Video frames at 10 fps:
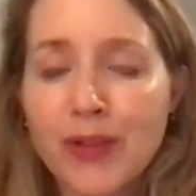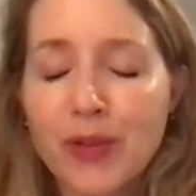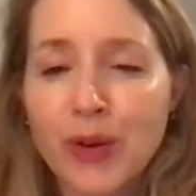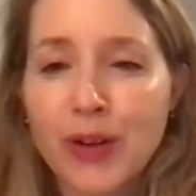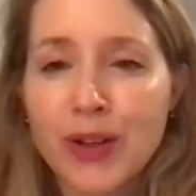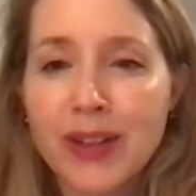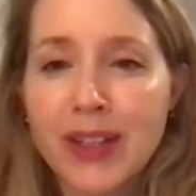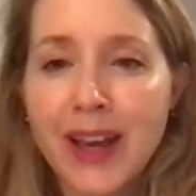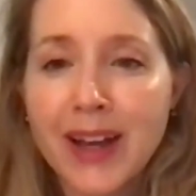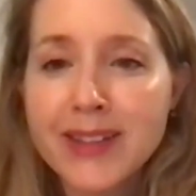for
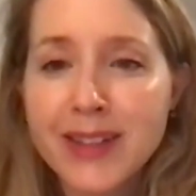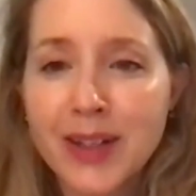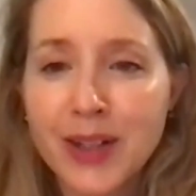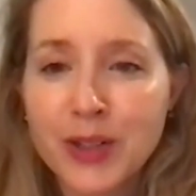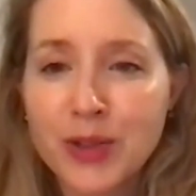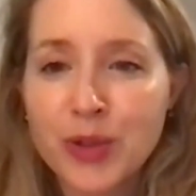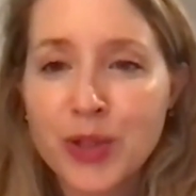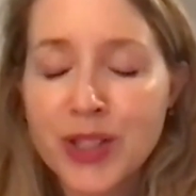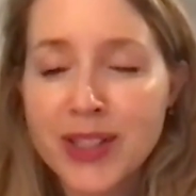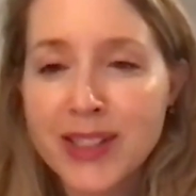the excellent
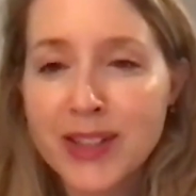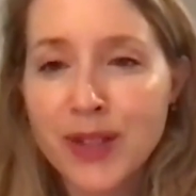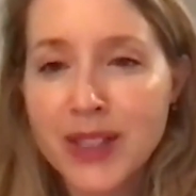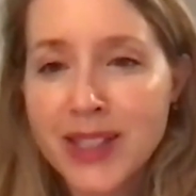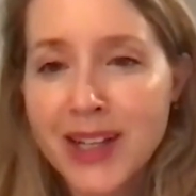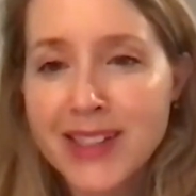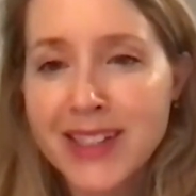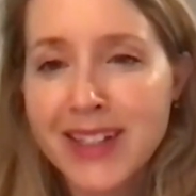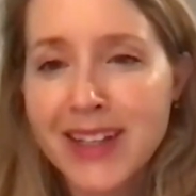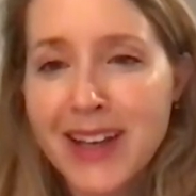contributions the
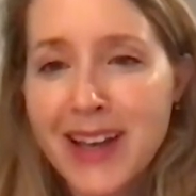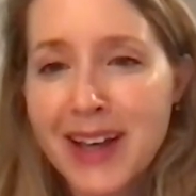fantastic